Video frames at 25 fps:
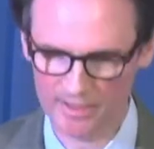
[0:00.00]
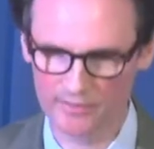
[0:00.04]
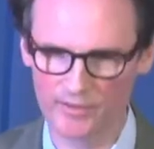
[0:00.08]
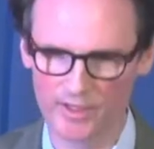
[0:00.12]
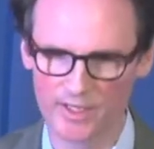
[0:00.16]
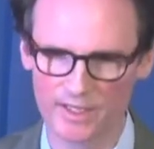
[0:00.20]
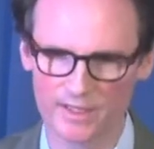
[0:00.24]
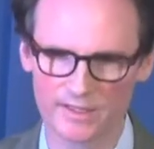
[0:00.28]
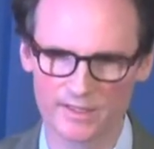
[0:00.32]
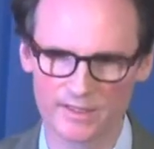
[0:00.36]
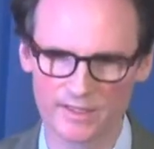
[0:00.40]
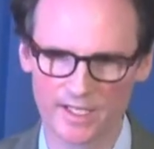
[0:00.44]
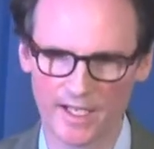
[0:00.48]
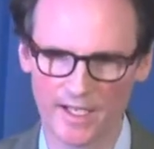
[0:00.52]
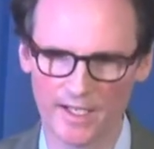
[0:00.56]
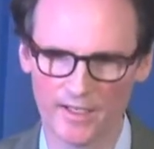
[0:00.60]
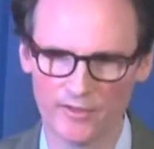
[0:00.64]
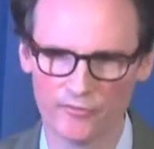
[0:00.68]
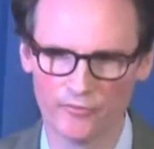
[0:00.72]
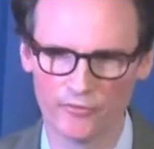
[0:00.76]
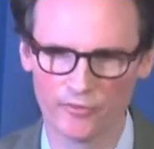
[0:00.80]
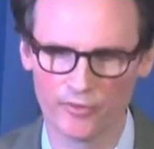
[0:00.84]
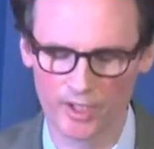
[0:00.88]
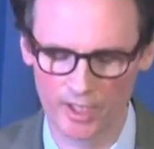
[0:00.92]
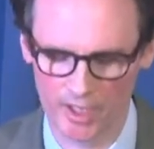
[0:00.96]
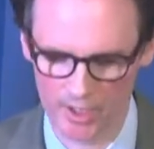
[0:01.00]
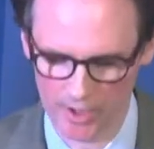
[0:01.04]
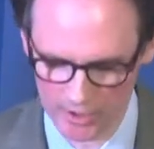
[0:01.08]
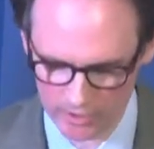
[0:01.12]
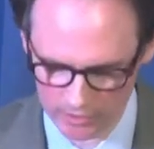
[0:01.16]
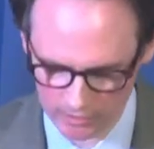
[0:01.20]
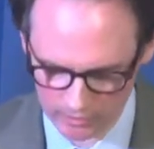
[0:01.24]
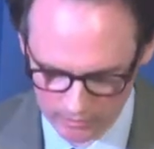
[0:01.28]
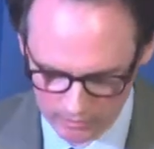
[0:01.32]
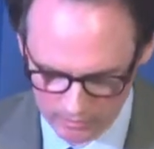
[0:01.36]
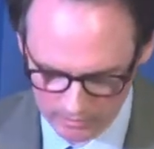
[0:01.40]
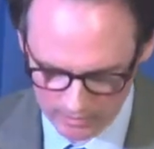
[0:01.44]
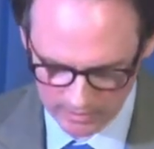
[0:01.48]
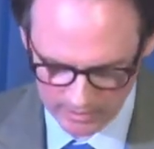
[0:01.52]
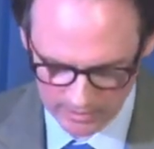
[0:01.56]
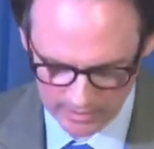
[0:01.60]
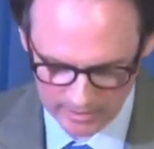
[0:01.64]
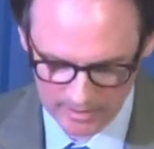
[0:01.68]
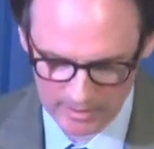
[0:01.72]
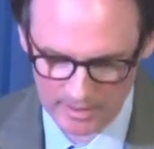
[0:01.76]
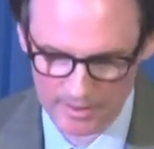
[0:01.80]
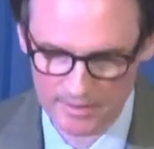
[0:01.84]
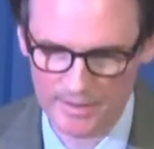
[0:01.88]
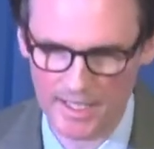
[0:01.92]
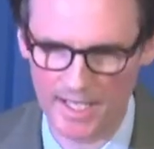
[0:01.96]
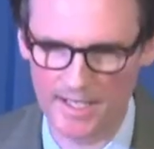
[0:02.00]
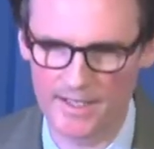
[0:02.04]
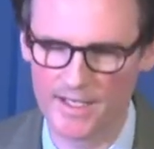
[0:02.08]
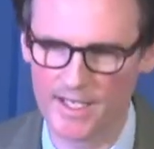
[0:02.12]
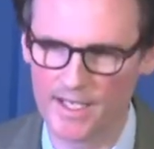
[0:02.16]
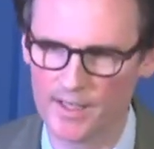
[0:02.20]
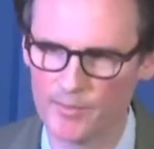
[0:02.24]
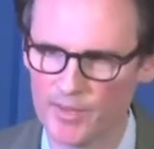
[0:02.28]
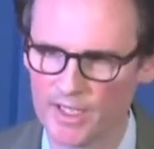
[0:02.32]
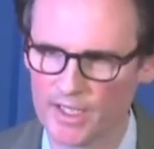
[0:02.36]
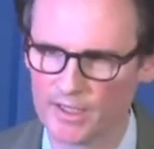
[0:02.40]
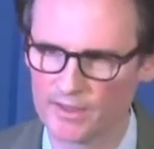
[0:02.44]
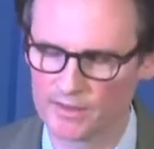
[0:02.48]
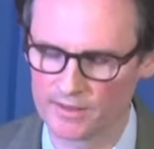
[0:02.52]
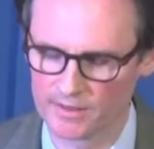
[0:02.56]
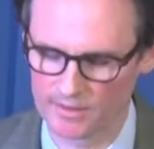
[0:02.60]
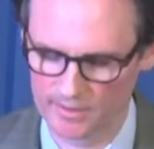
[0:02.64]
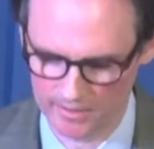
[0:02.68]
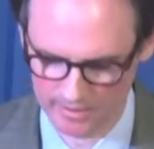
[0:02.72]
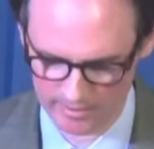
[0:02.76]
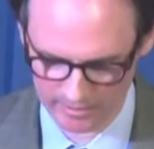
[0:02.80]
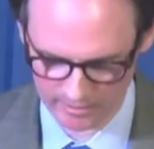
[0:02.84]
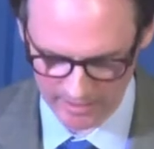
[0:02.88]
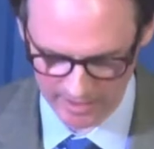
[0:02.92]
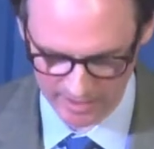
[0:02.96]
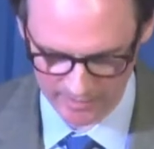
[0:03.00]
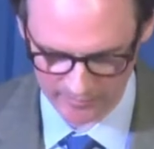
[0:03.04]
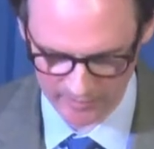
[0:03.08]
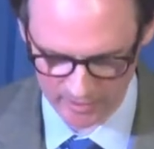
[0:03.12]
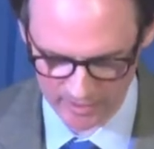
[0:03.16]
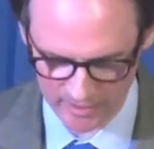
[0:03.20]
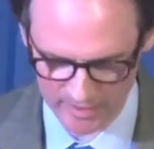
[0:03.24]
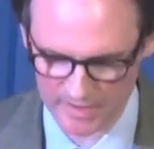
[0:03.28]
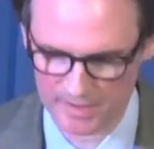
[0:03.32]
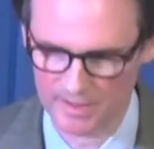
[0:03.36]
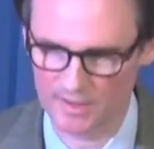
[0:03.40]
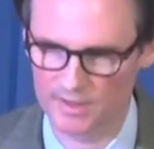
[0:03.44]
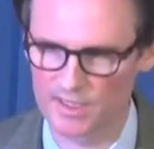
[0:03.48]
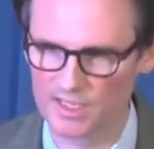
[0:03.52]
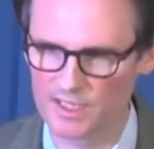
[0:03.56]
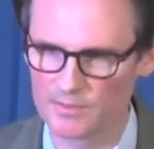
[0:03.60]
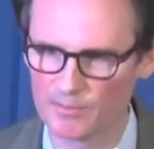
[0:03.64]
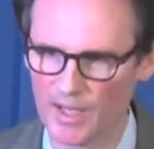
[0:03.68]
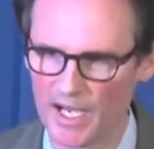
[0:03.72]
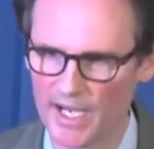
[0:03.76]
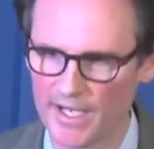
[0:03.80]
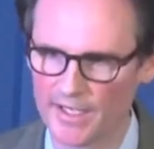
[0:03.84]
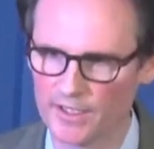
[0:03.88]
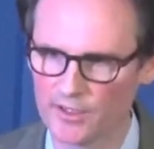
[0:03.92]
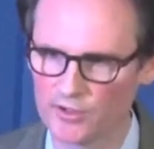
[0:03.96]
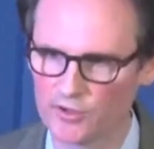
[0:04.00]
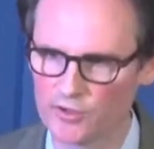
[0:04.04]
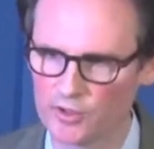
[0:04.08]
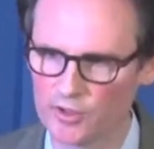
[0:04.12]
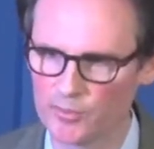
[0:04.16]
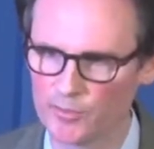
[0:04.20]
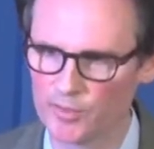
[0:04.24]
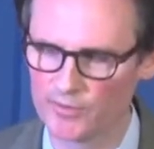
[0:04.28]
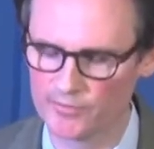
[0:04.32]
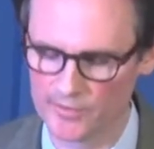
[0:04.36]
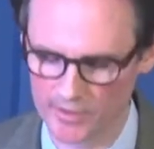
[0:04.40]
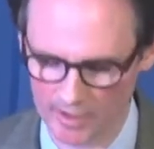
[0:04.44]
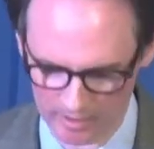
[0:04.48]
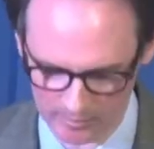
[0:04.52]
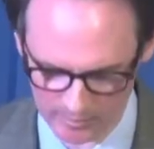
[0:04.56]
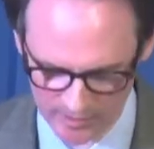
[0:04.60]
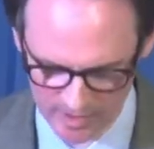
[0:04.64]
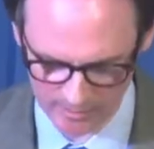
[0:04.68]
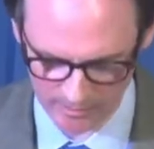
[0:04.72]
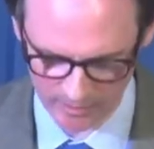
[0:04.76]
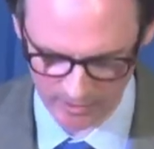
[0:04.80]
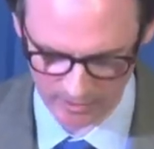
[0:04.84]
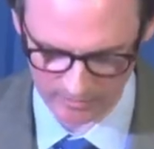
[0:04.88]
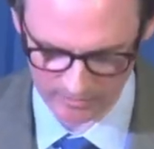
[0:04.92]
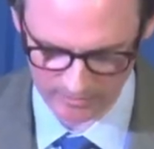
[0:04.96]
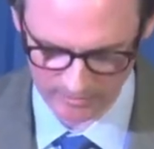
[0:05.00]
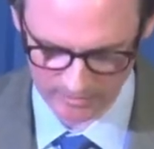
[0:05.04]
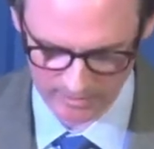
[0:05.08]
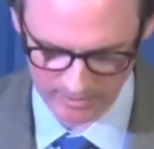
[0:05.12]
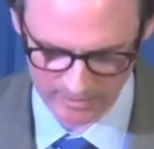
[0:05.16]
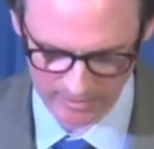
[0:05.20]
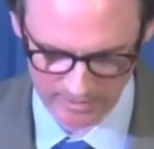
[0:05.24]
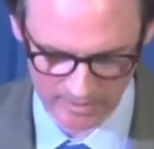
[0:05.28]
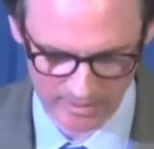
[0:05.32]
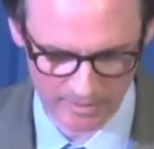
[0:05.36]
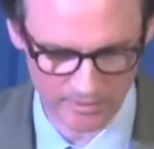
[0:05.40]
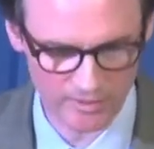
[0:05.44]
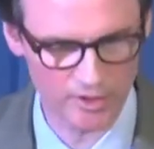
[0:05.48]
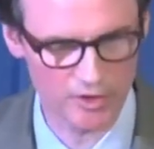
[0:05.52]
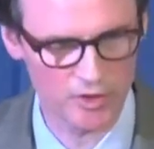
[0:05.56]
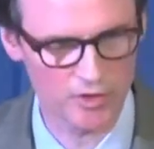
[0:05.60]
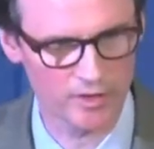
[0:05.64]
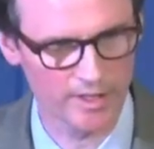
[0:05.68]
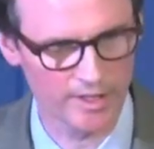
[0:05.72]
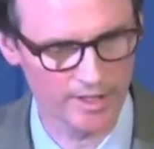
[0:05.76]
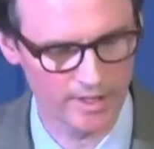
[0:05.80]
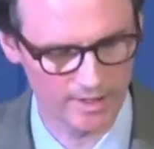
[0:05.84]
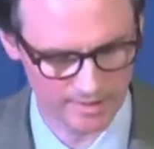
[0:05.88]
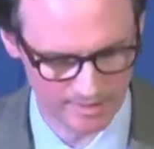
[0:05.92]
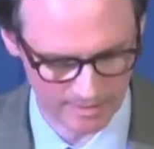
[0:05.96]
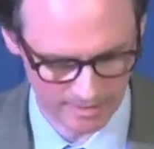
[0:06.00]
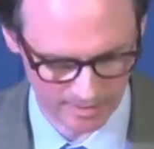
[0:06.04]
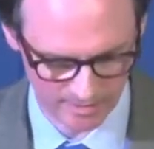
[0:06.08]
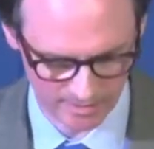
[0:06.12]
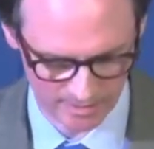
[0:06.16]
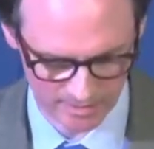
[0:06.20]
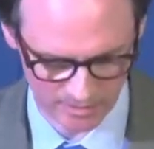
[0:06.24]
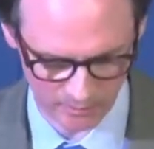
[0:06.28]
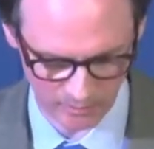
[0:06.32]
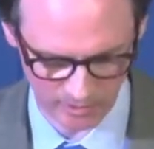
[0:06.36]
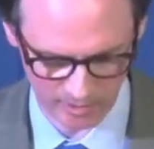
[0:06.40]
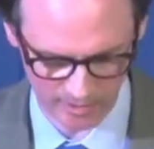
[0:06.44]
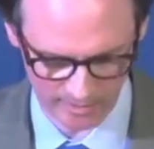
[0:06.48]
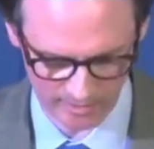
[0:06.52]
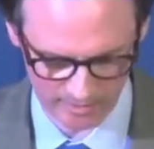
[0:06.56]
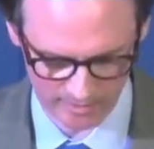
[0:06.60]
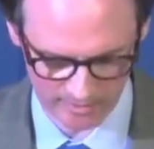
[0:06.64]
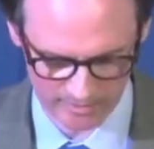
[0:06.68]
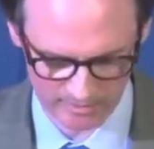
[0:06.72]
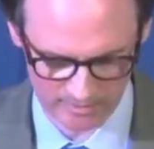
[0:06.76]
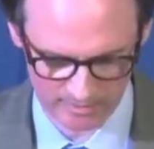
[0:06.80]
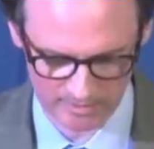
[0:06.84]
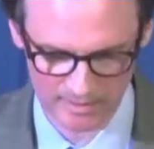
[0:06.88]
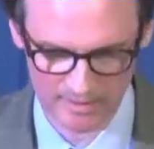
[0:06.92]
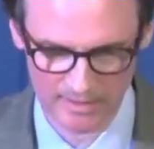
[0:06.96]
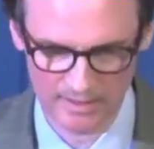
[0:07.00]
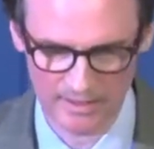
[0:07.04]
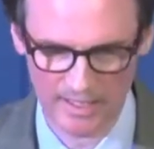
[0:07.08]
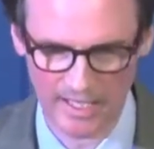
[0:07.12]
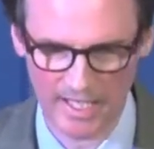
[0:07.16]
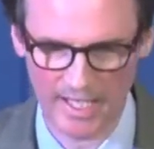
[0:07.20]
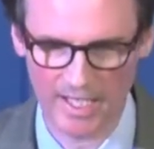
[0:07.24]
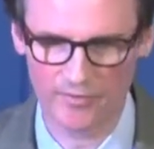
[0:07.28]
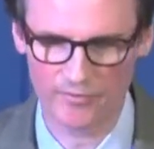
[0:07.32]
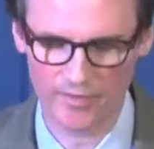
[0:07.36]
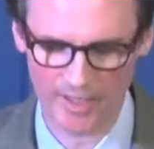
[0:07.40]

it is time for a new, dynamic, diverse, inspired group of young people to join us in this work. I have